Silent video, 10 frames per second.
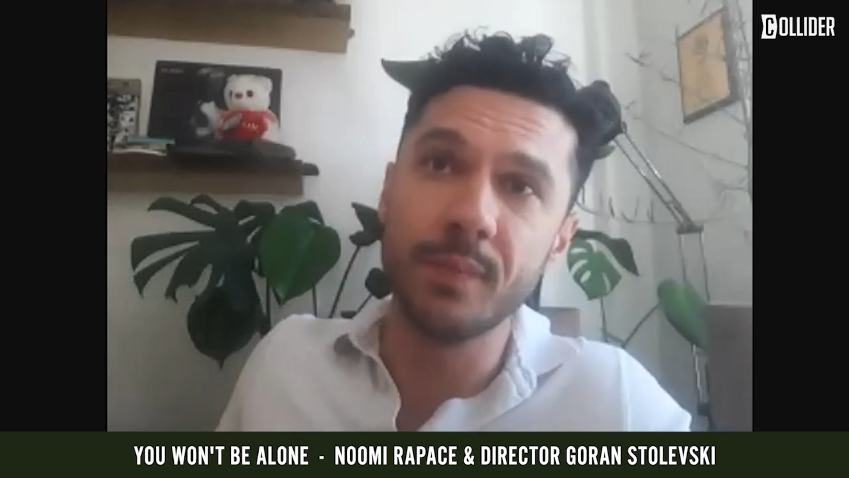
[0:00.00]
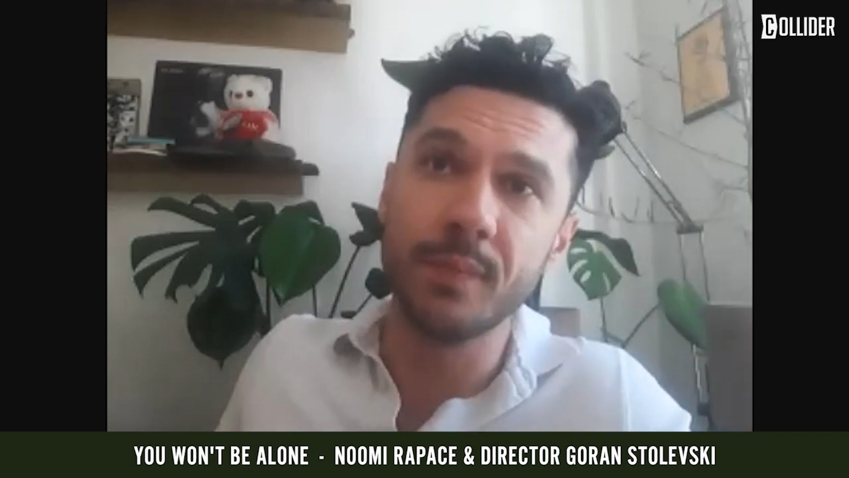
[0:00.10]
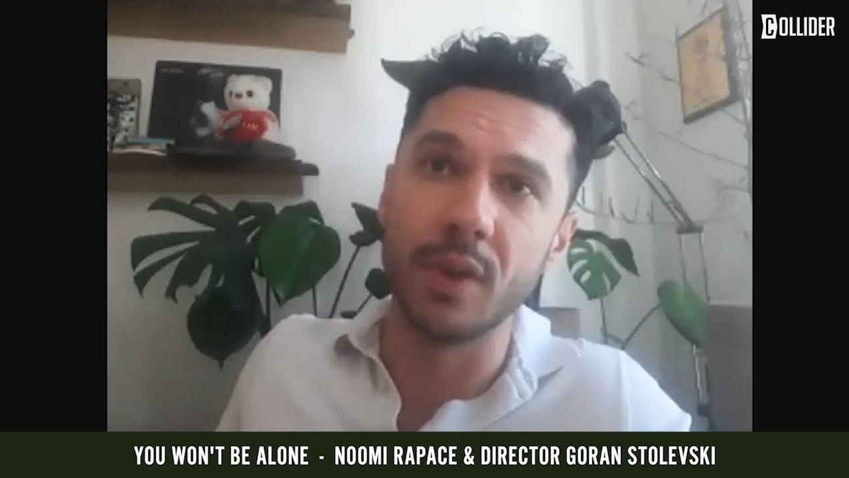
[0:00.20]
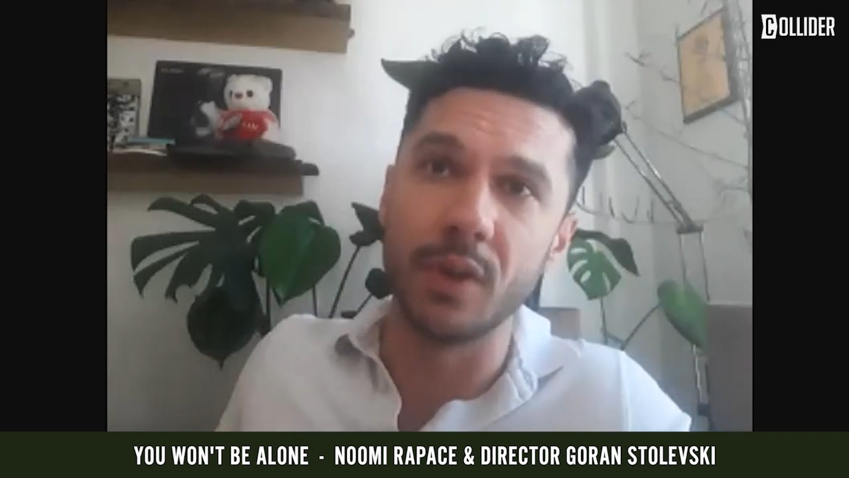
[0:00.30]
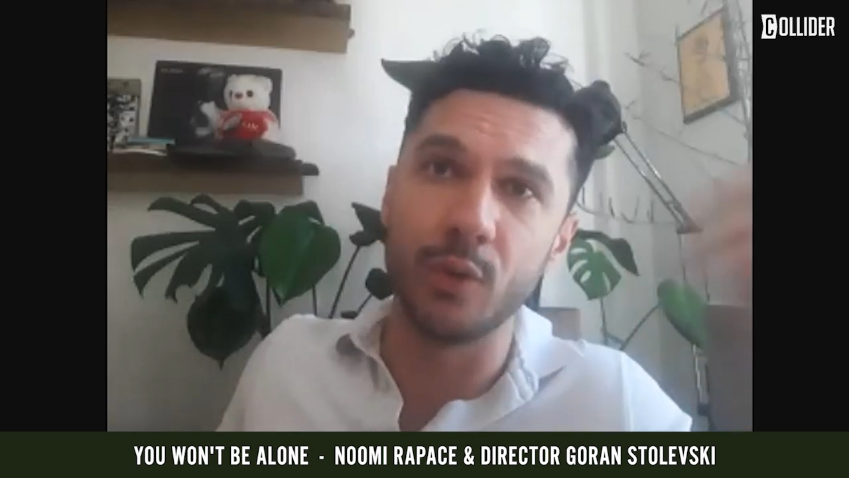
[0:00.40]

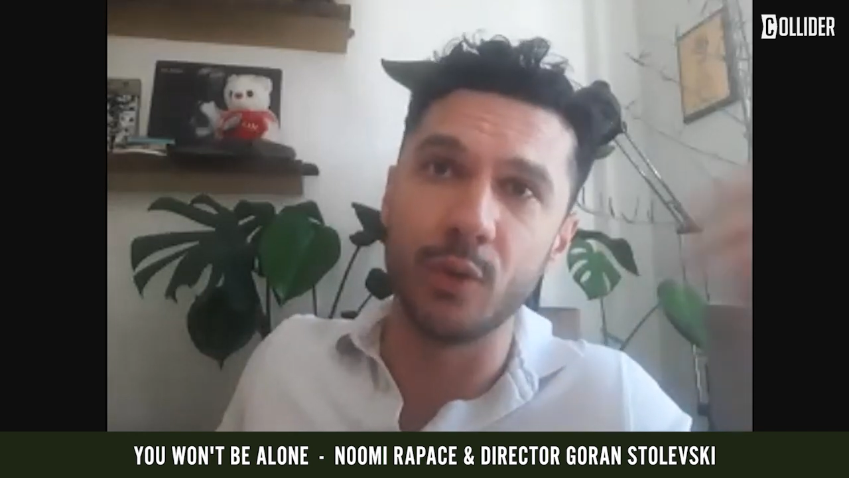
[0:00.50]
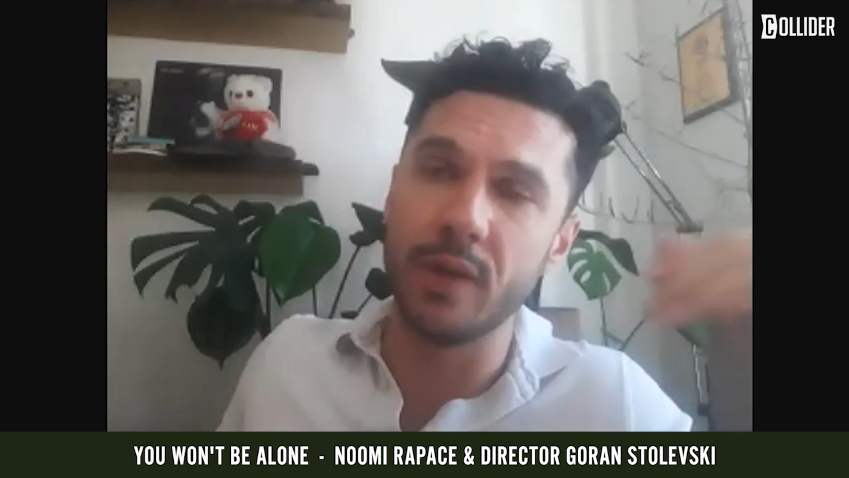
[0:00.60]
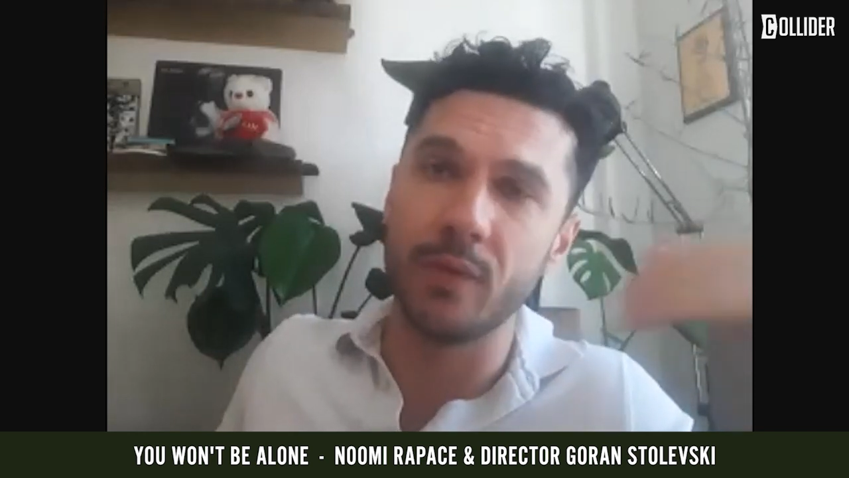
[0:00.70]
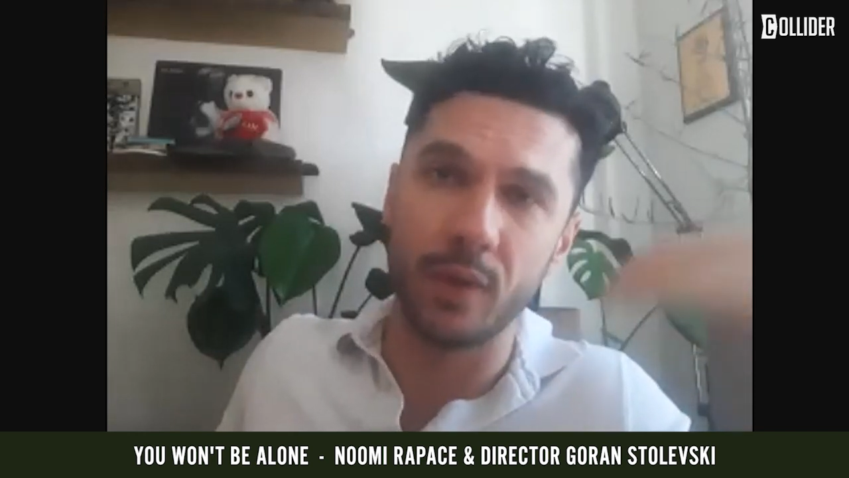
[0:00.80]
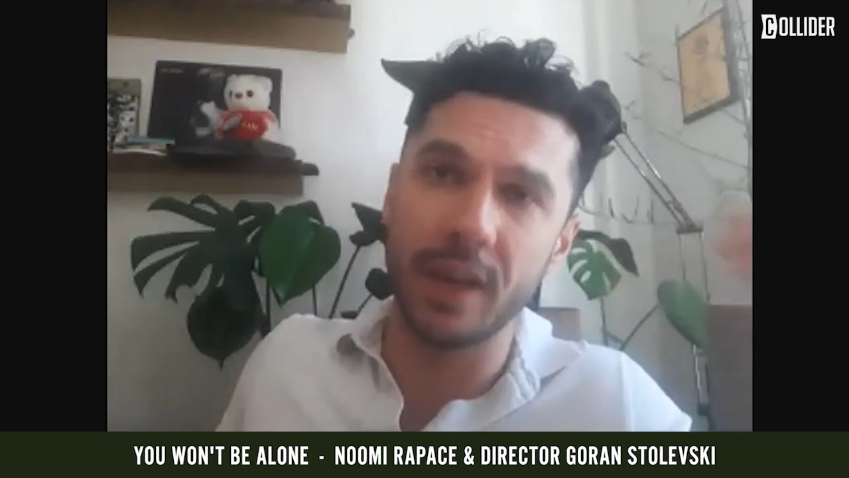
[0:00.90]
Uh, you're
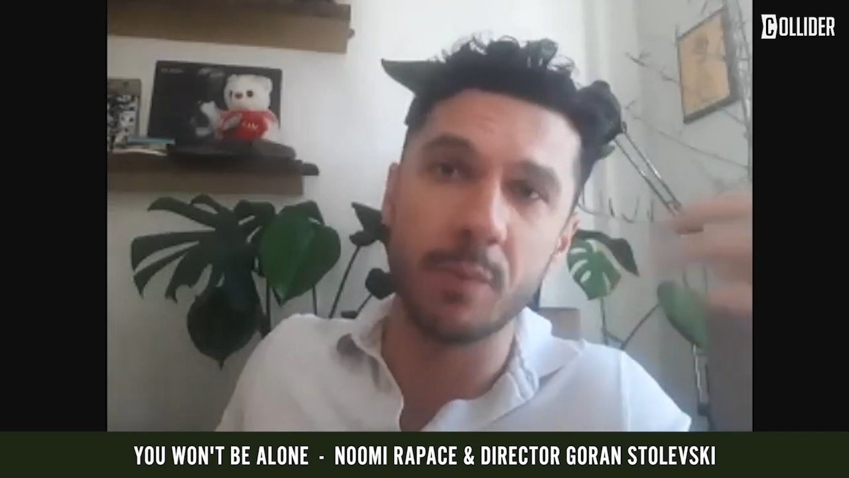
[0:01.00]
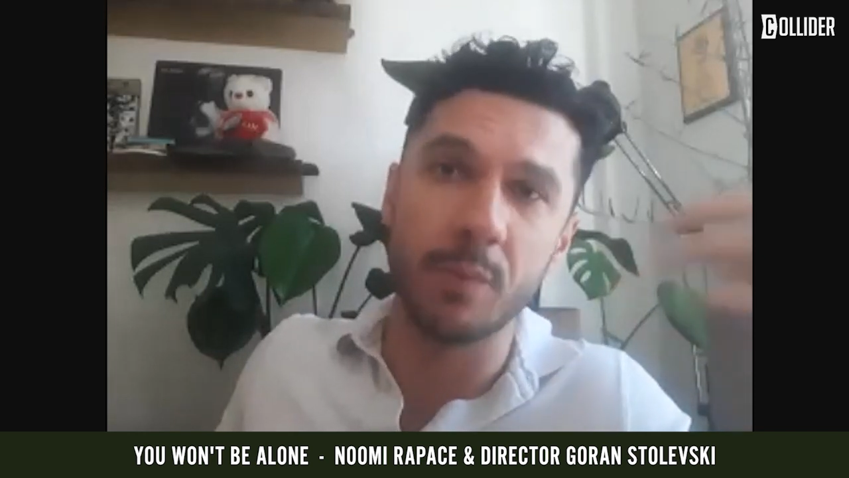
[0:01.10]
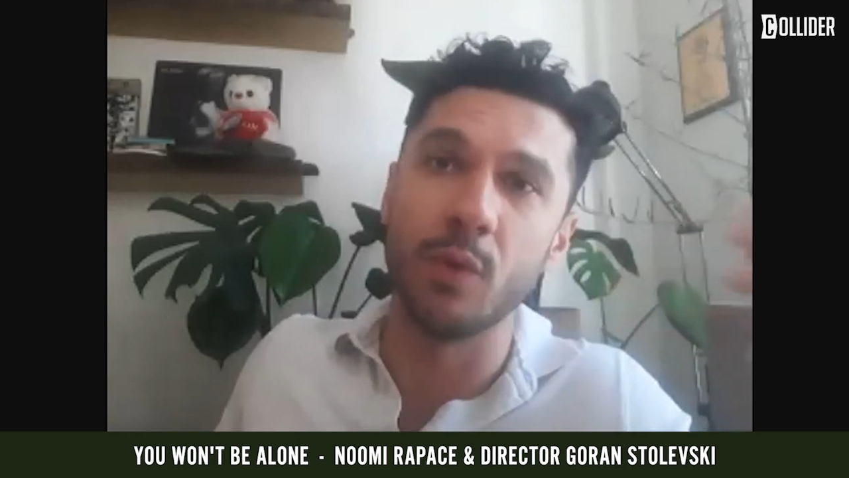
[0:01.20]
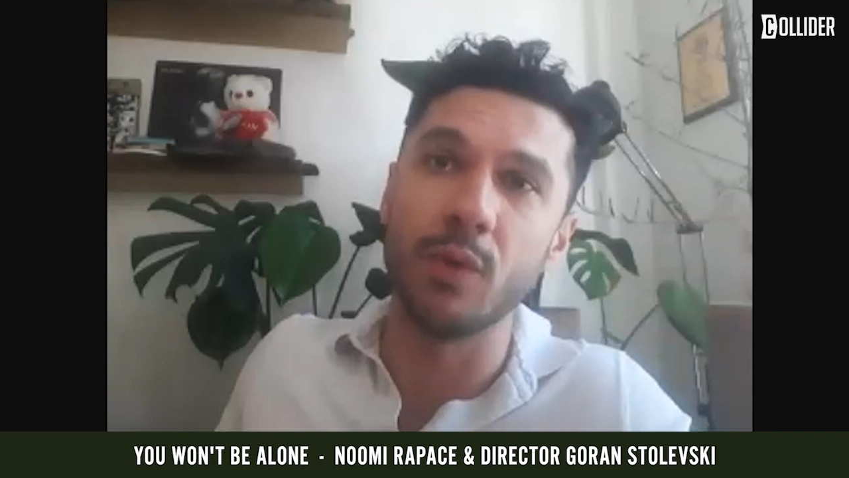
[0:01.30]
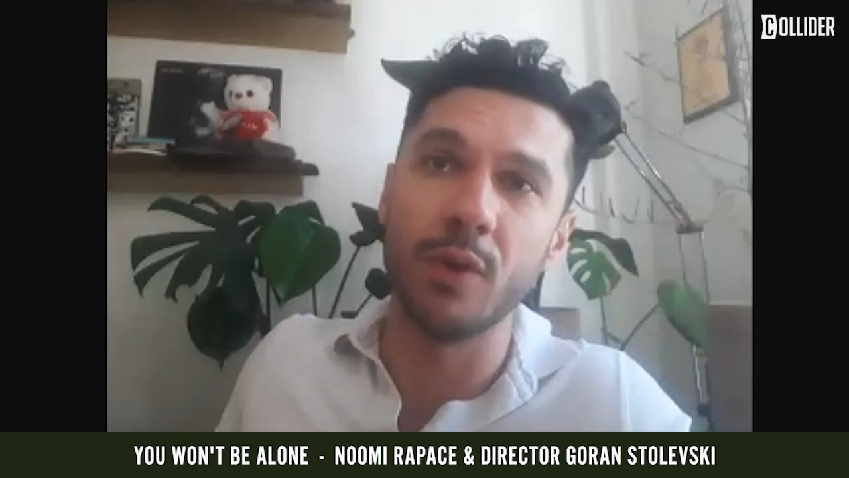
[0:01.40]
never capable